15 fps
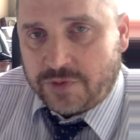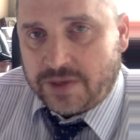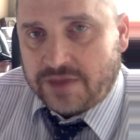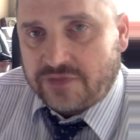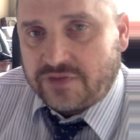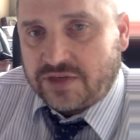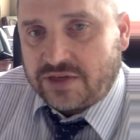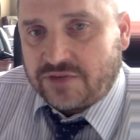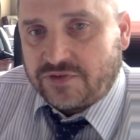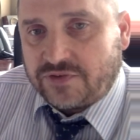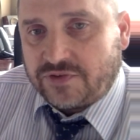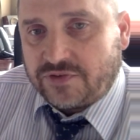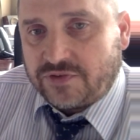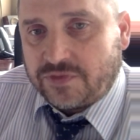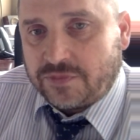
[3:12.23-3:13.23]
antenna
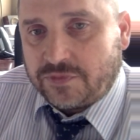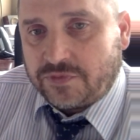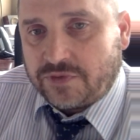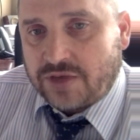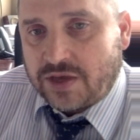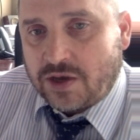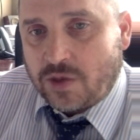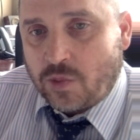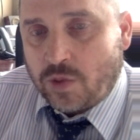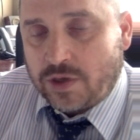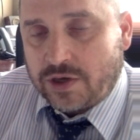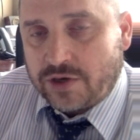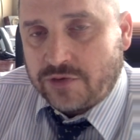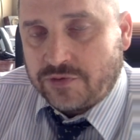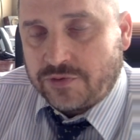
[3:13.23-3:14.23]
systems, a
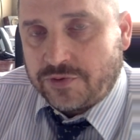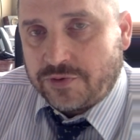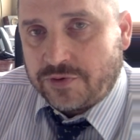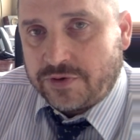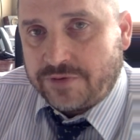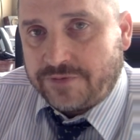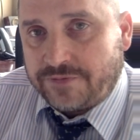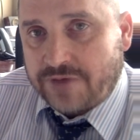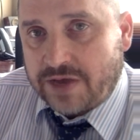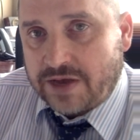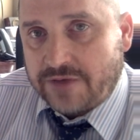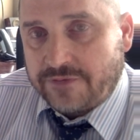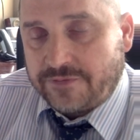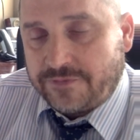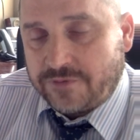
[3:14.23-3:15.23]

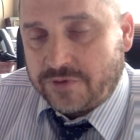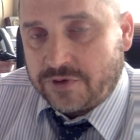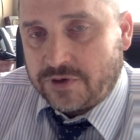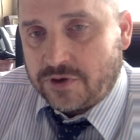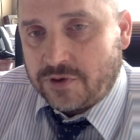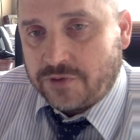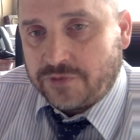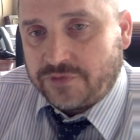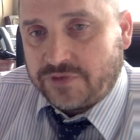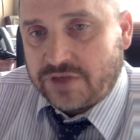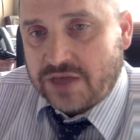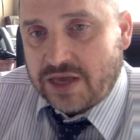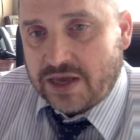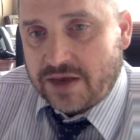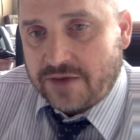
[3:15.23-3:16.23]
135 foot
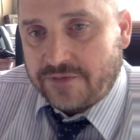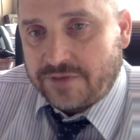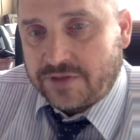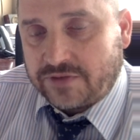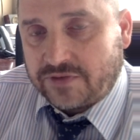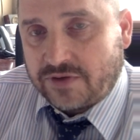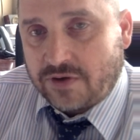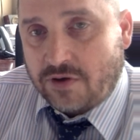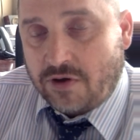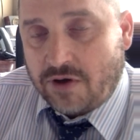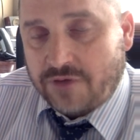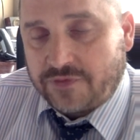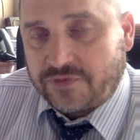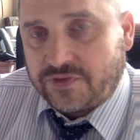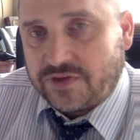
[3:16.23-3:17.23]
OCF, that's an
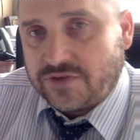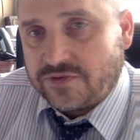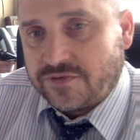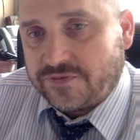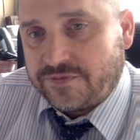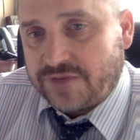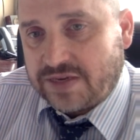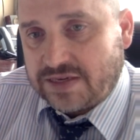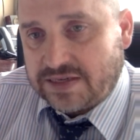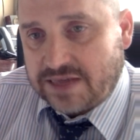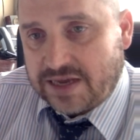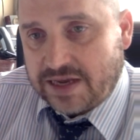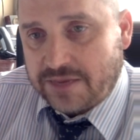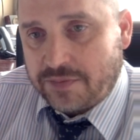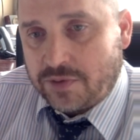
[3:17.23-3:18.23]
off center fed
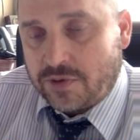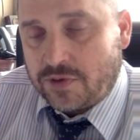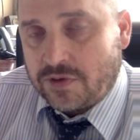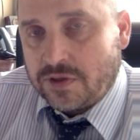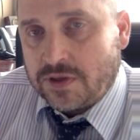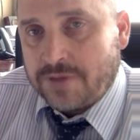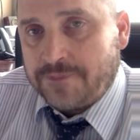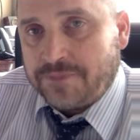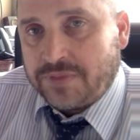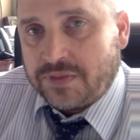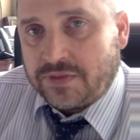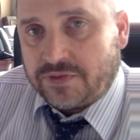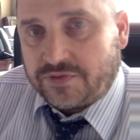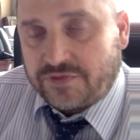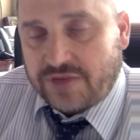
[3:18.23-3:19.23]
dipole.
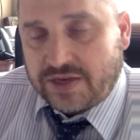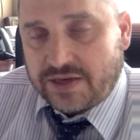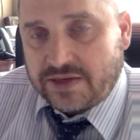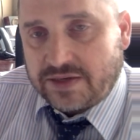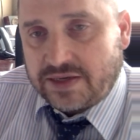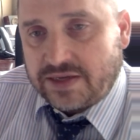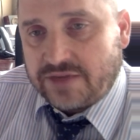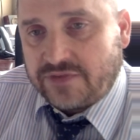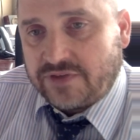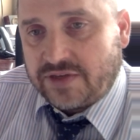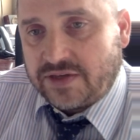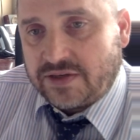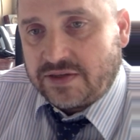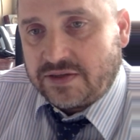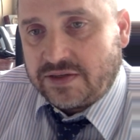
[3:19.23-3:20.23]
The second
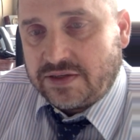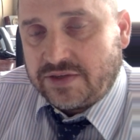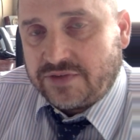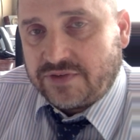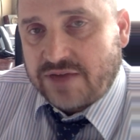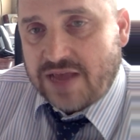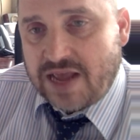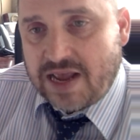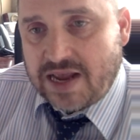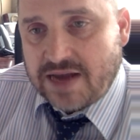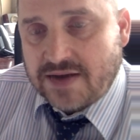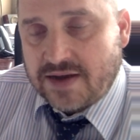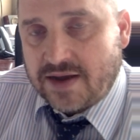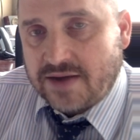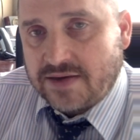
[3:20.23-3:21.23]
antenna is an
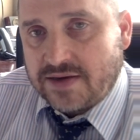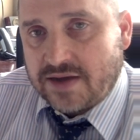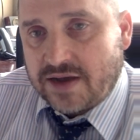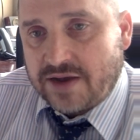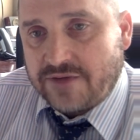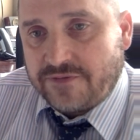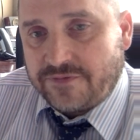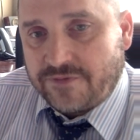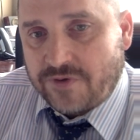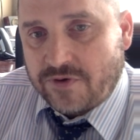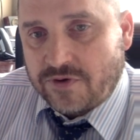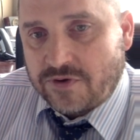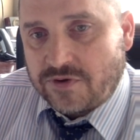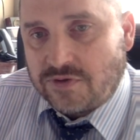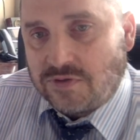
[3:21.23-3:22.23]
A99
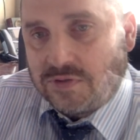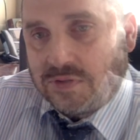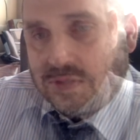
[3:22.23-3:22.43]
vertical.